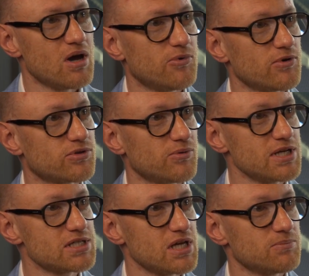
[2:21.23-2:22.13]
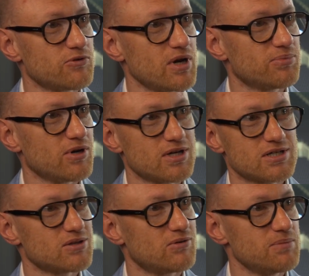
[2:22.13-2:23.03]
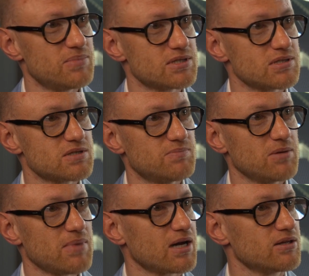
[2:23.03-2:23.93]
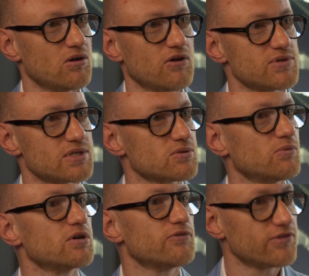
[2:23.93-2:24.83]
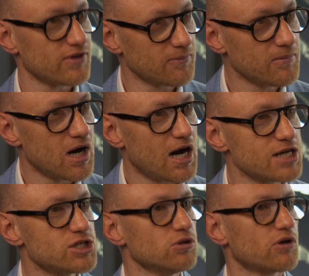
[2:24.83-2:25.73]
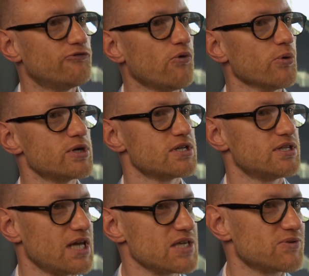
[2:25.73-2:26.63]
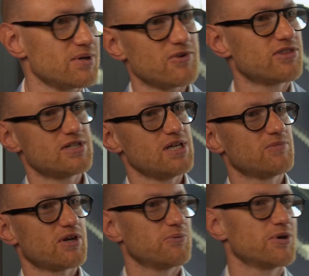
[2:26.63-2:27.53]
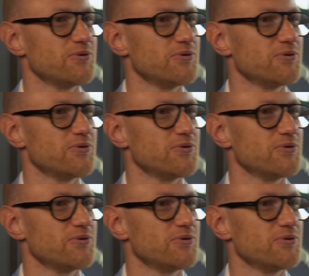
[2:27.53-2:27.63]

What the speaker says: But with the right team, the right product, and the right business, being back in the office is a wonderful thing. I actually look forward to the days when I'm with the team that I work